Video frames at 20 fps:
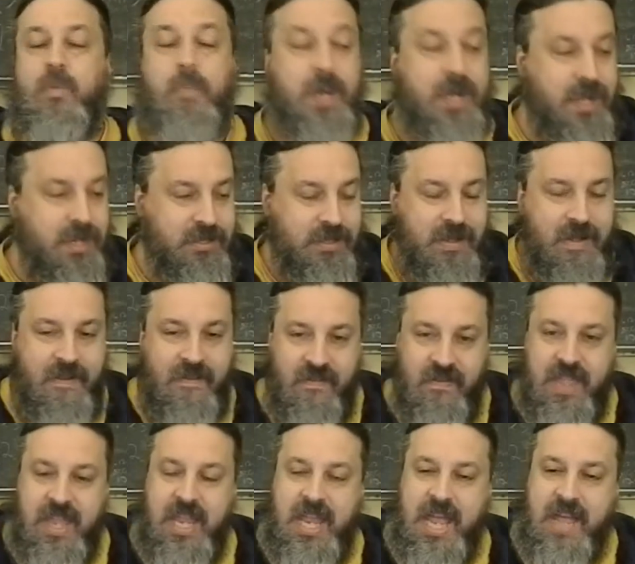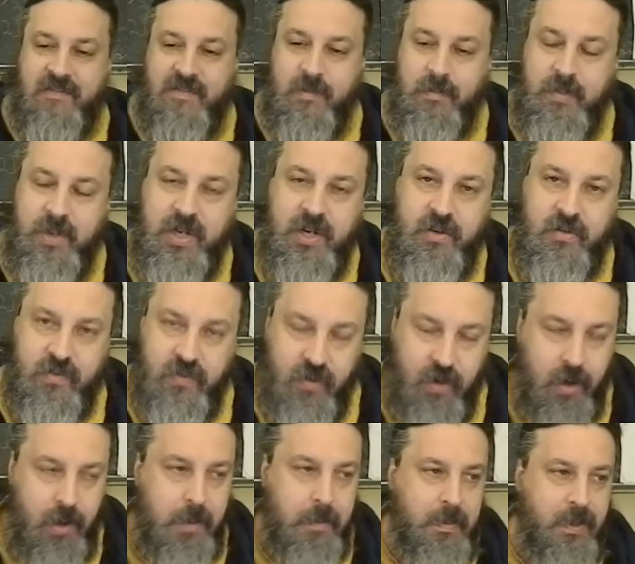because they haven't been
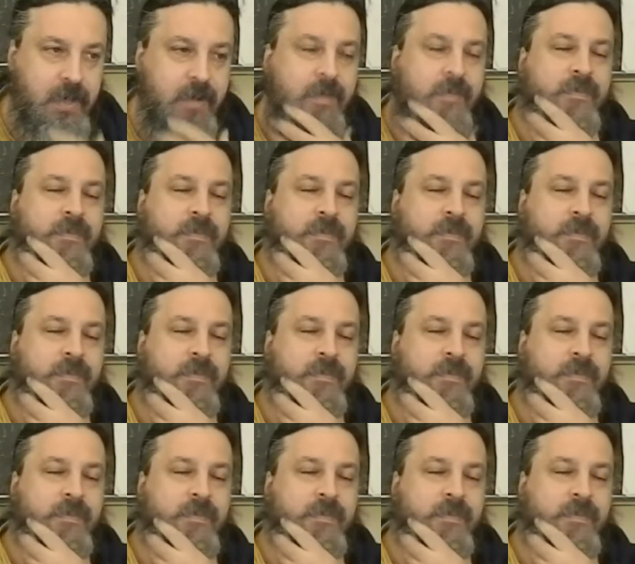affirmed